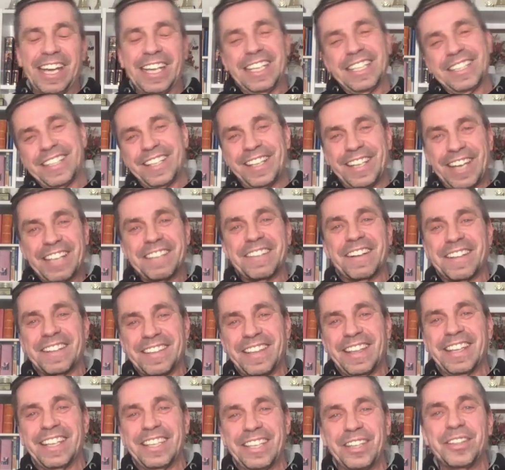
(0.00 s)
It's another
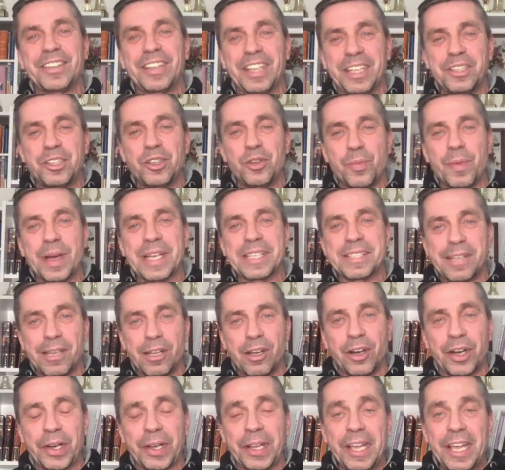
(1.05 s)
thing that you must
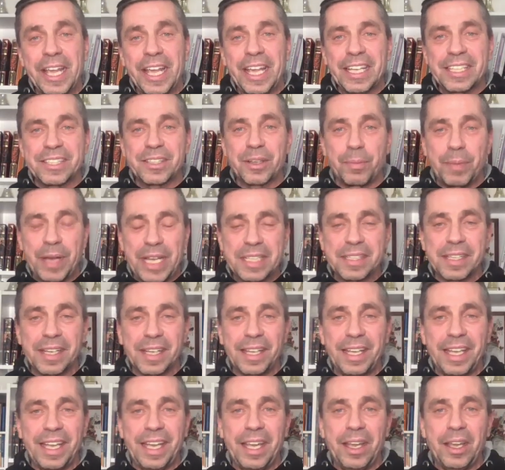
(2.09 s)
learn. So
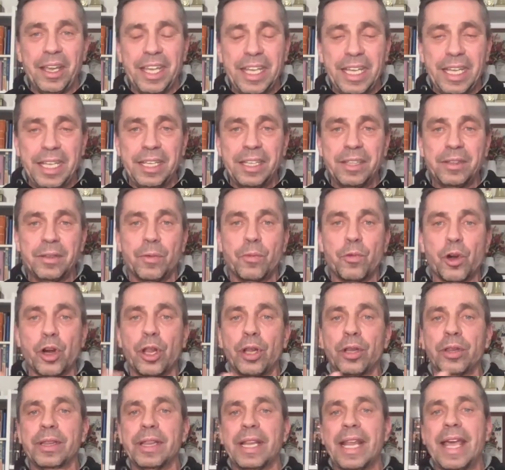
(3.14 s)
basically, in the
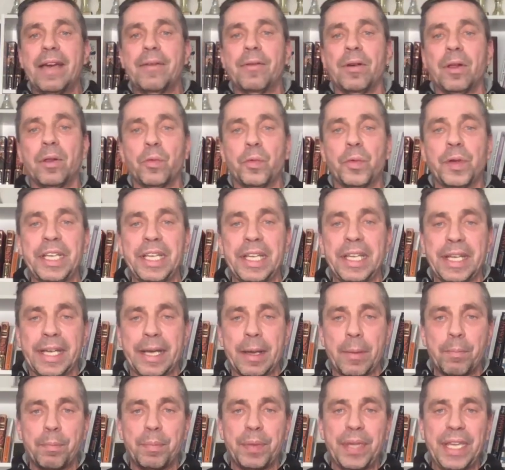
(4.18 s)
world level, we
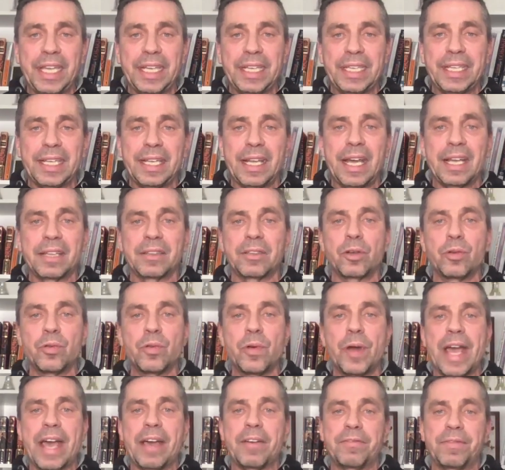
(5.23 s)
compete not who
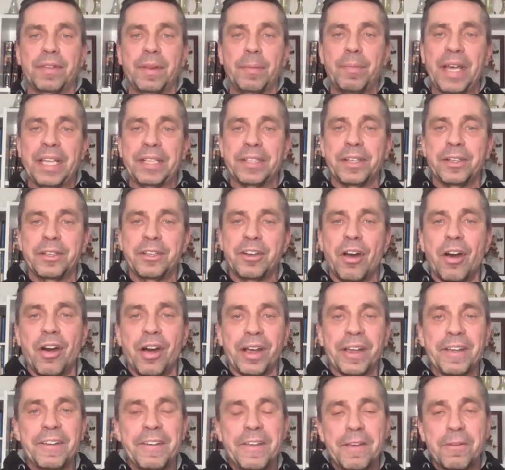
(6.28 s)
have a better
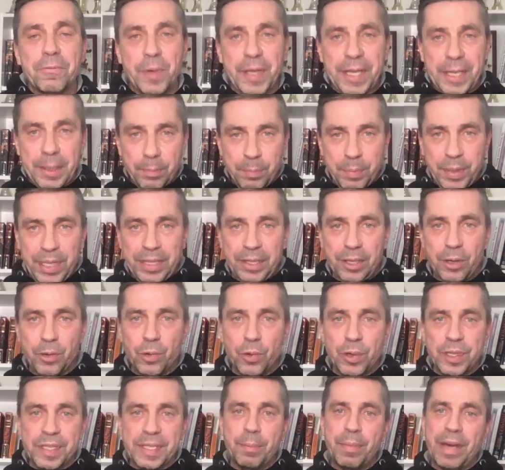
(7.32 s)
dog, we compete
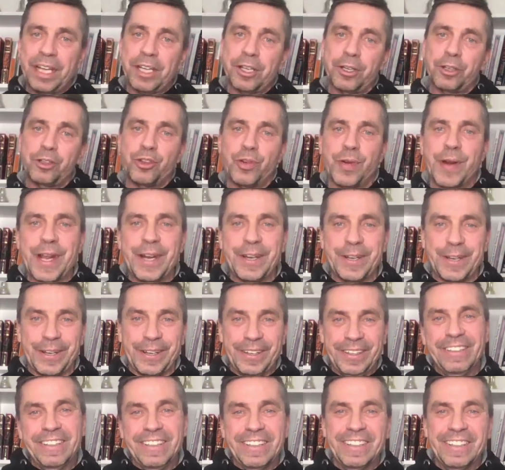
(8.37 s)
who is a better trainer,
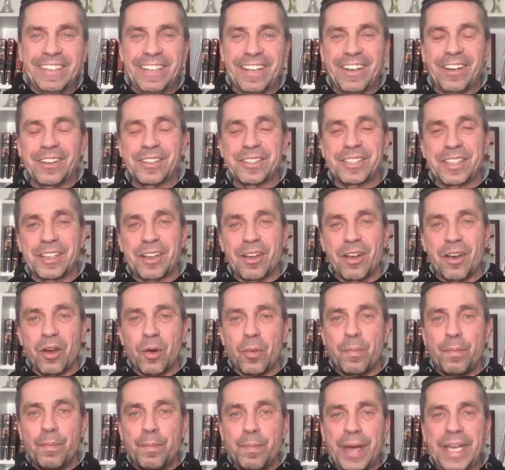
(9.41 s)
you know.
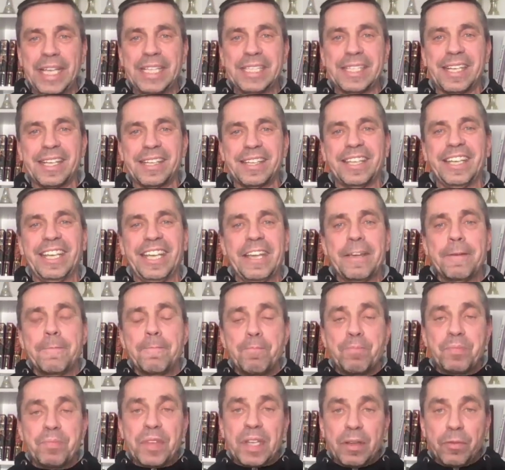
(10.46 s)
So basically,
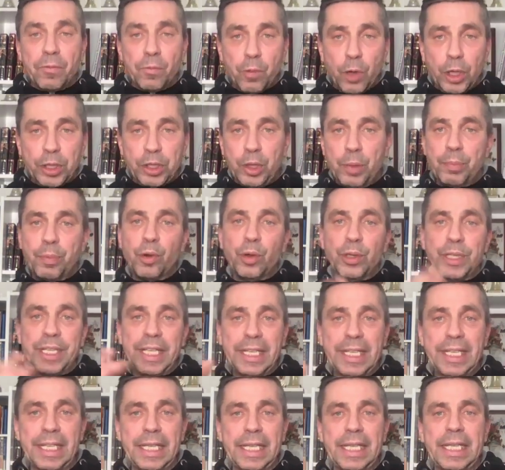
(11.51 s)
what you put
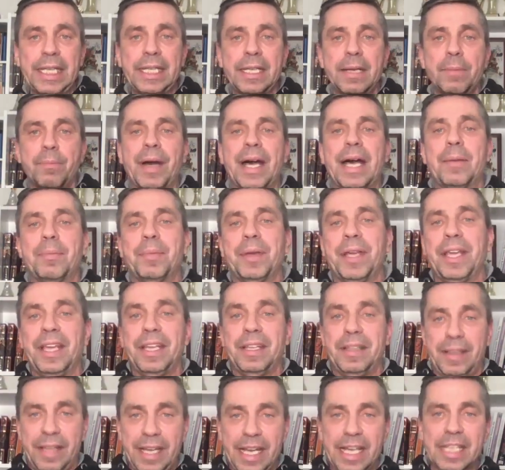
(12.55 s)
in a puppy,
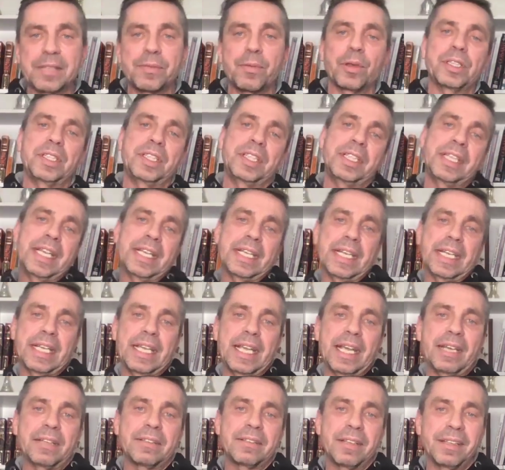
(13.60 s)
that's what you're gonna
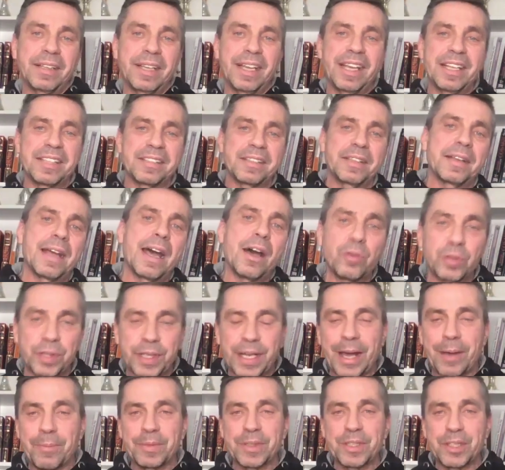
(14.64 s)
get as an
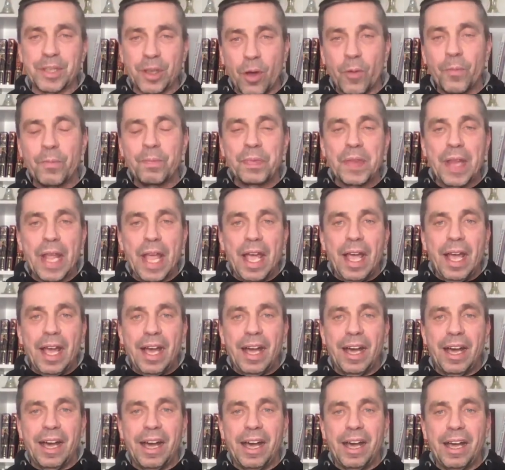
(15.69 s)
outcome. So
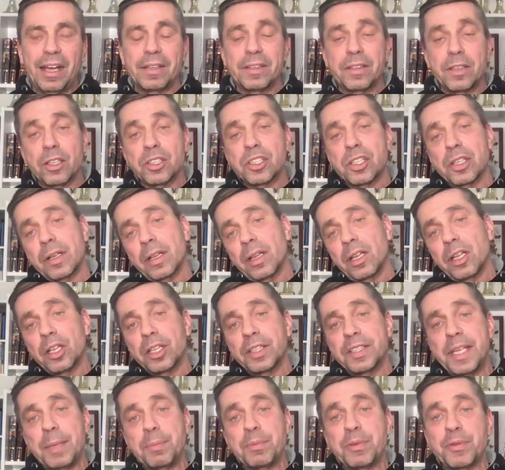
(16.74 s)
those are
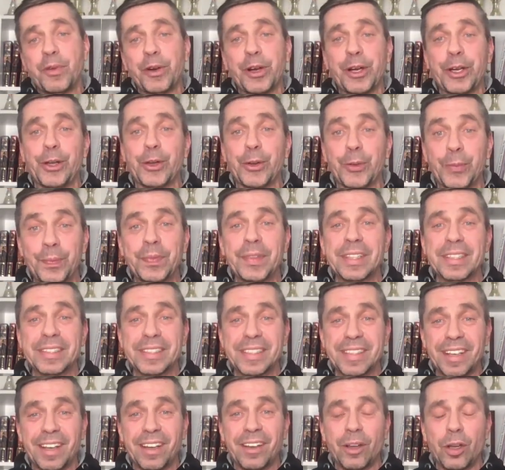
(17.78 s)
little tips for you.
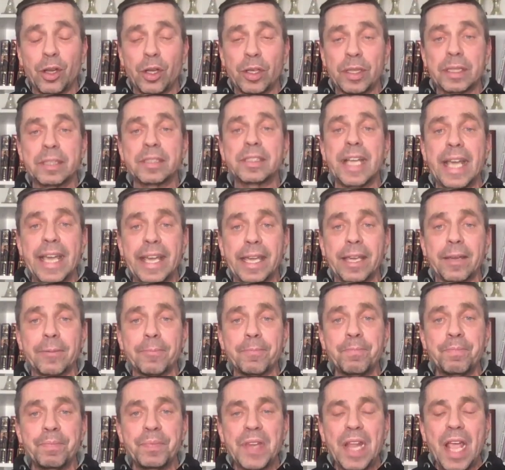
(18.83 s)
So take
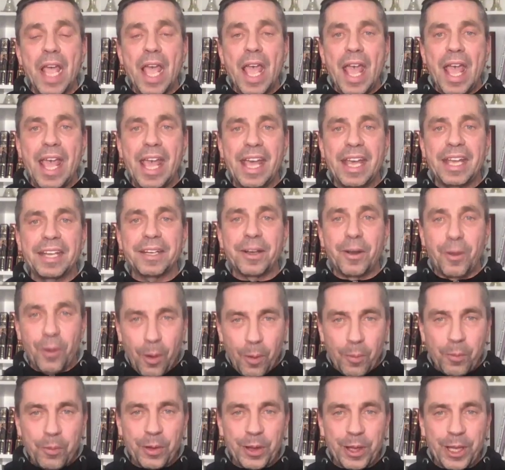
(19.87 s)
him, and
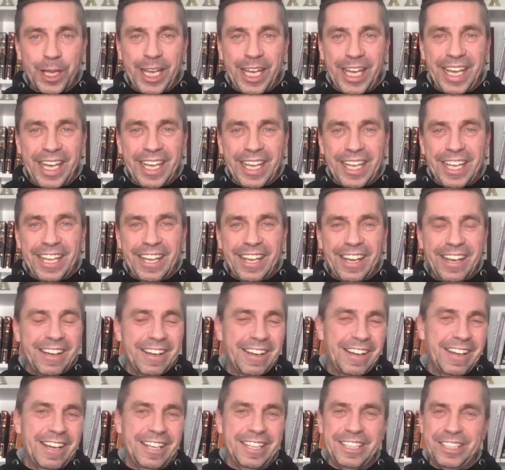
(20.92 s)
hopefully
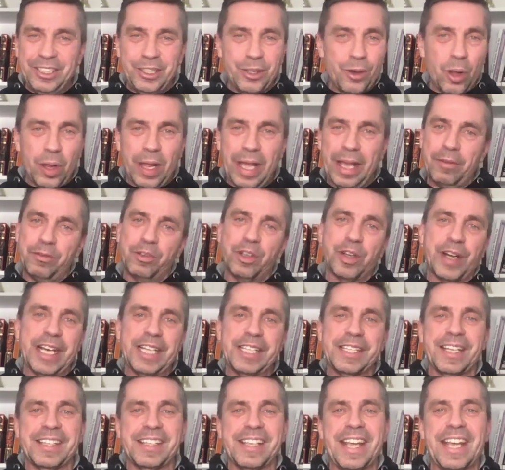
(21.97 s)
you'll have
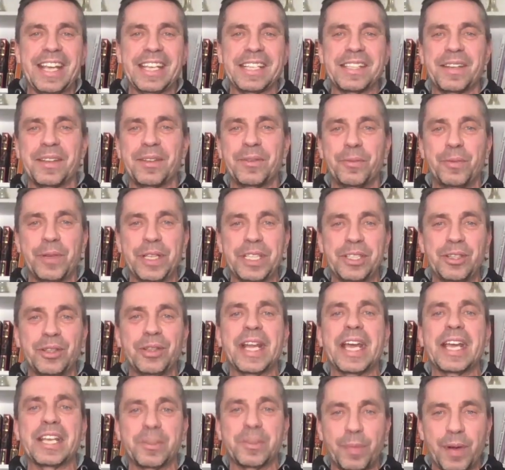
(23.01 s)
great success with your
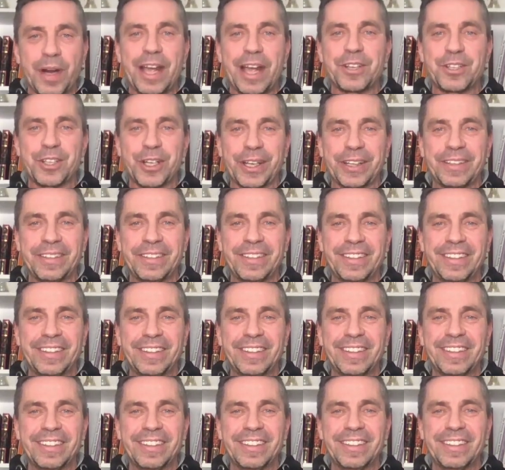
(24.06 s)
next project.
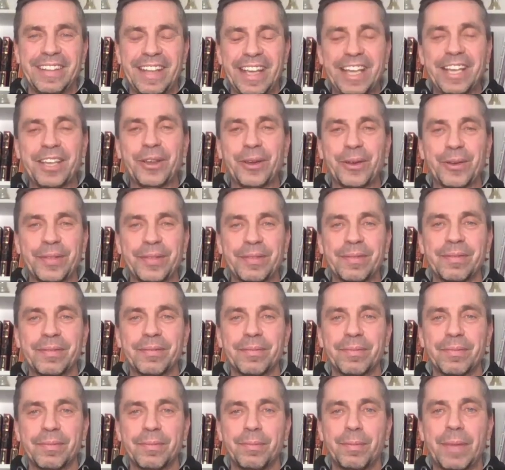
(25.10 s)
Thank you.
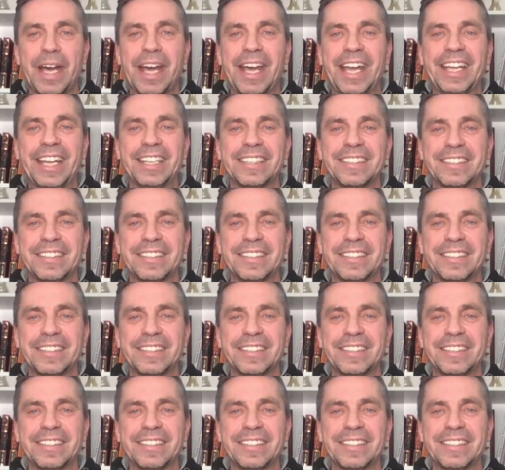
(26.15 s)
Bye.